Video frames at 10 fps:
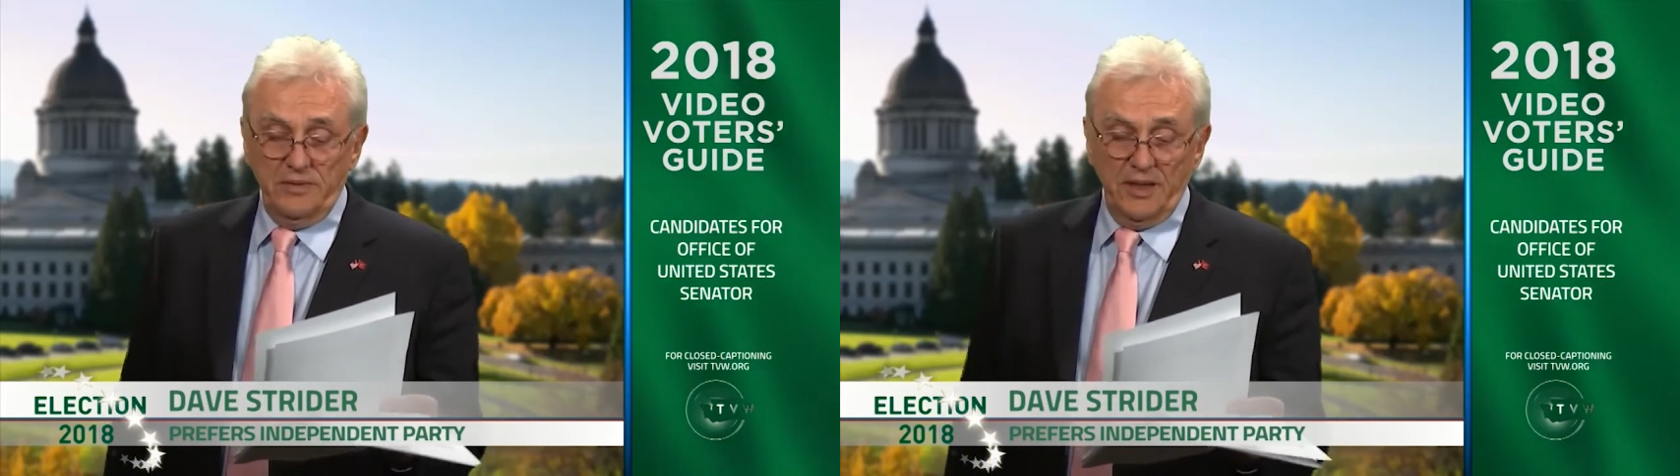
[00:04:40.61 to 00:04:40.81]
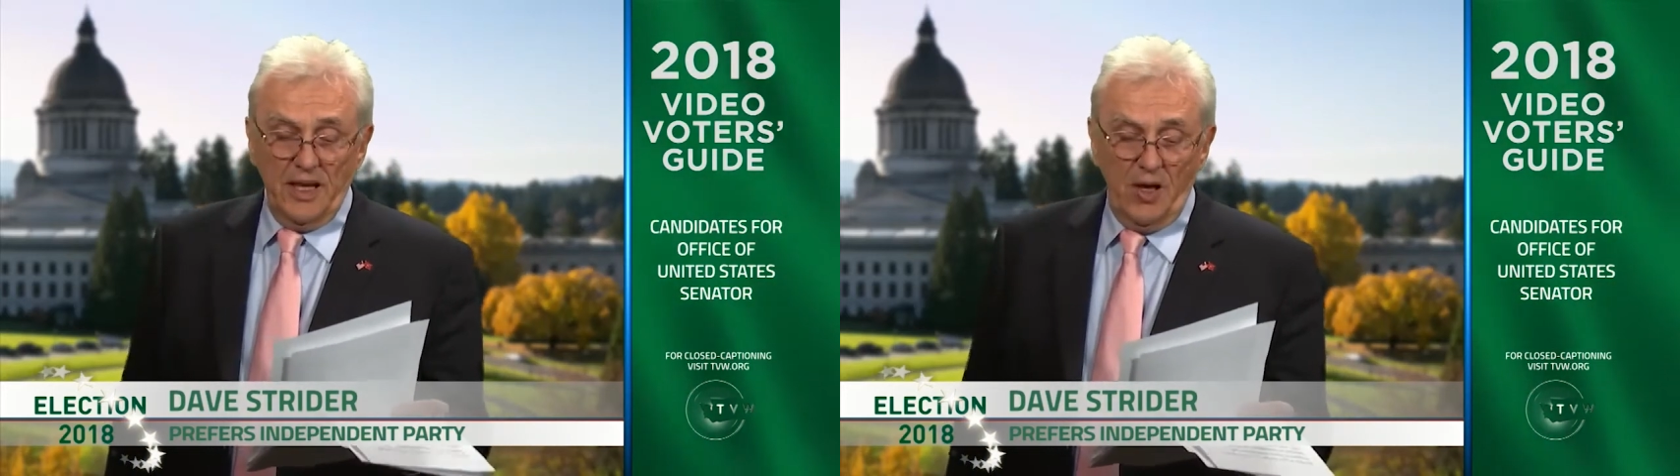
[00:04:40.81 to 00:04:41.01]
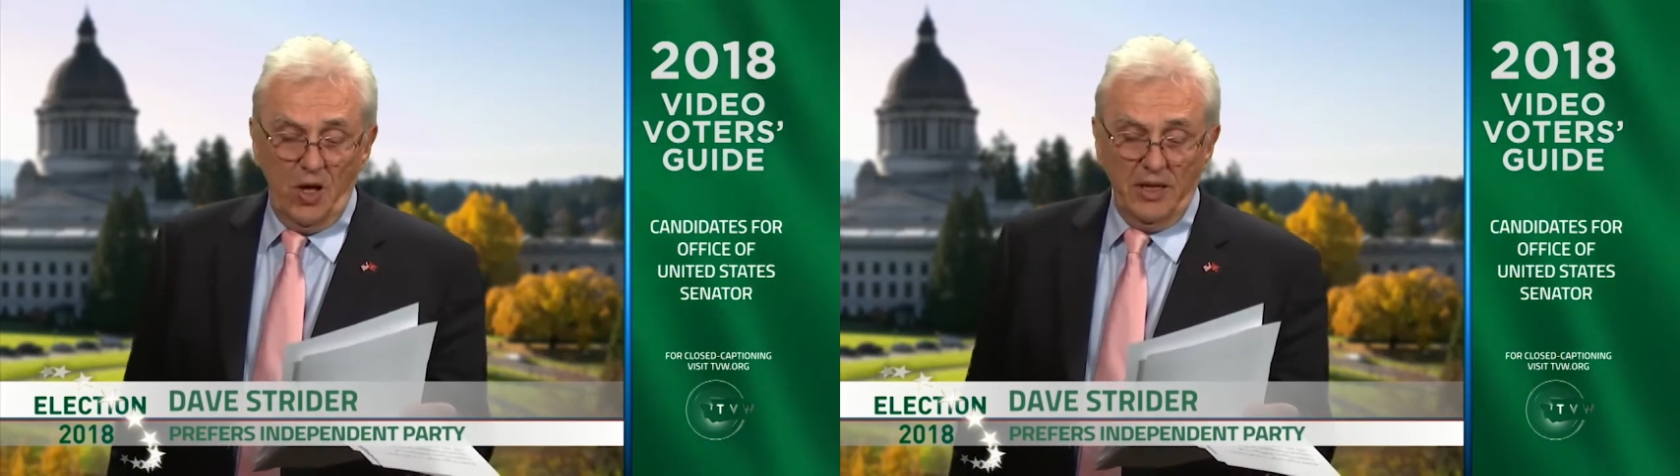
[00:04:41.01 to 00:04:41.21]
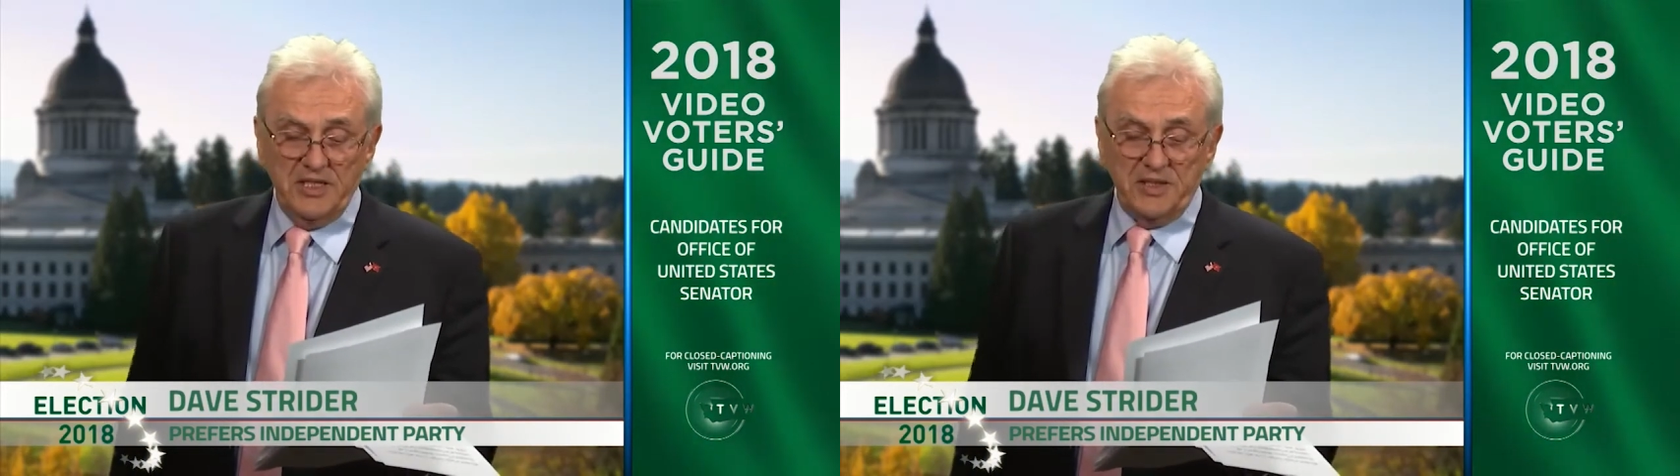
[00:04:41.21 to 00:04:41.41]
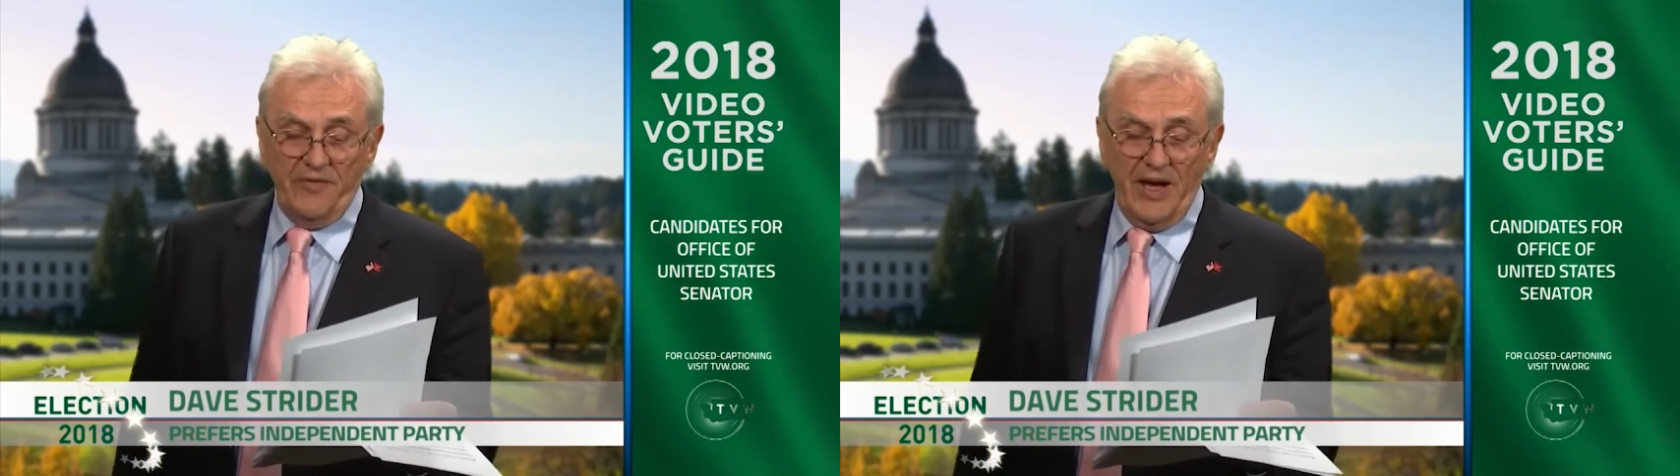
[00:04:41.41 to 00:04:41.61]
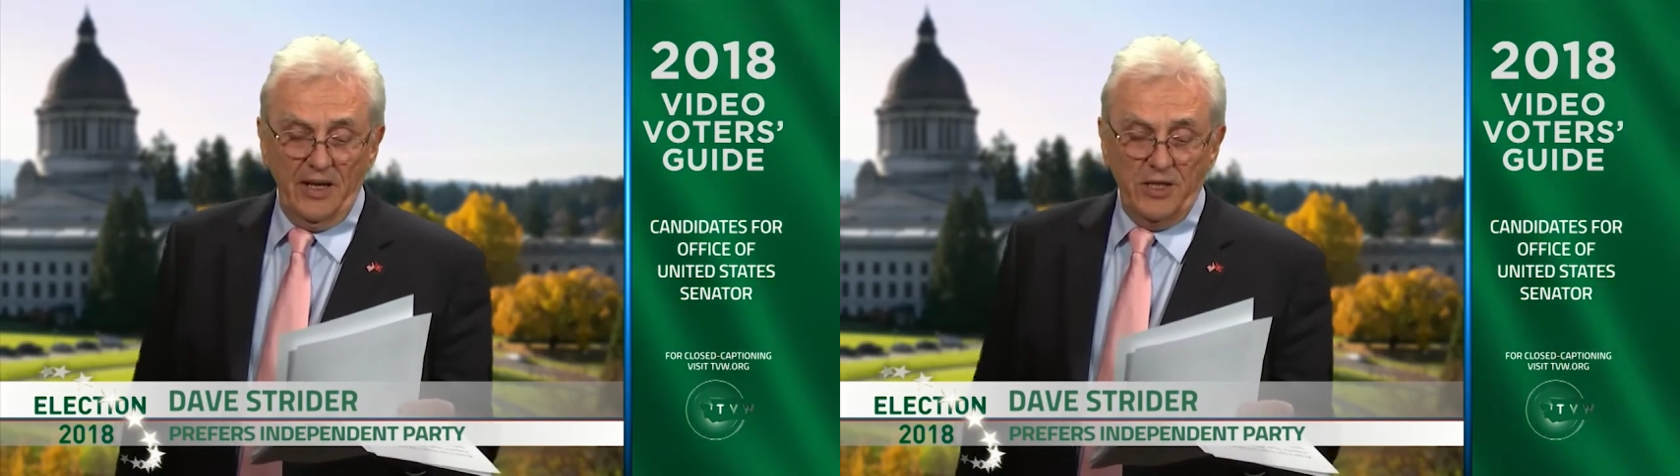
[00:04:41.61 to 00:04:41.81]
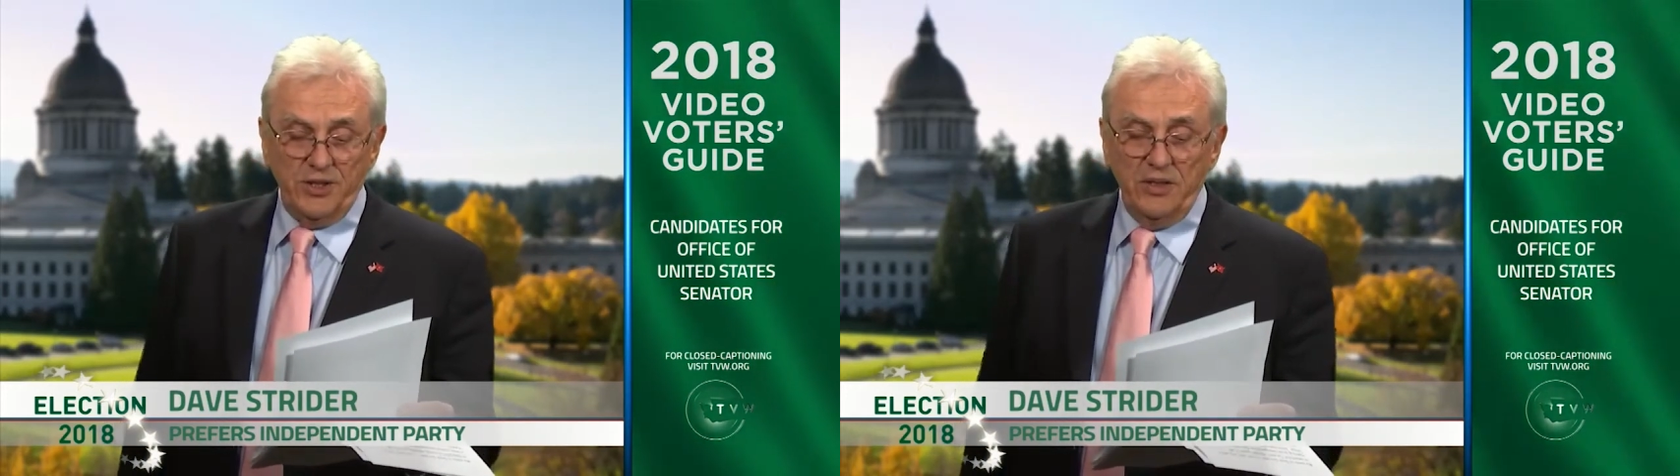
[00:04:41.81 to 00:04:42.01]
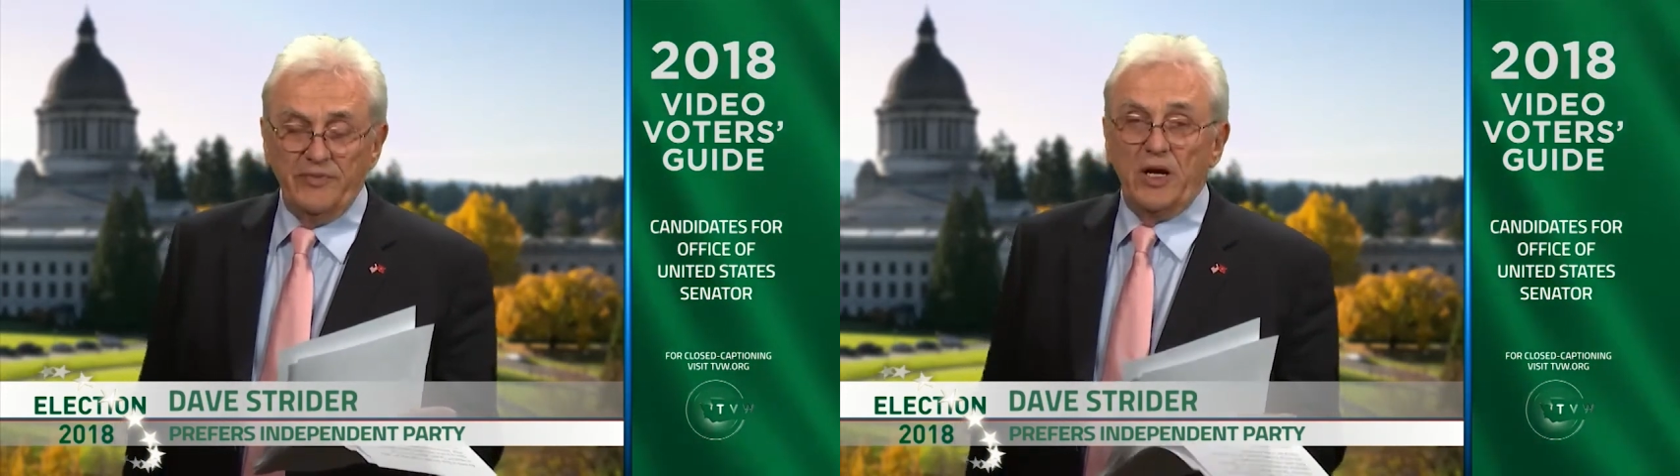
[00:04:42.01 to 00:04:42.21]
The law is a violation of our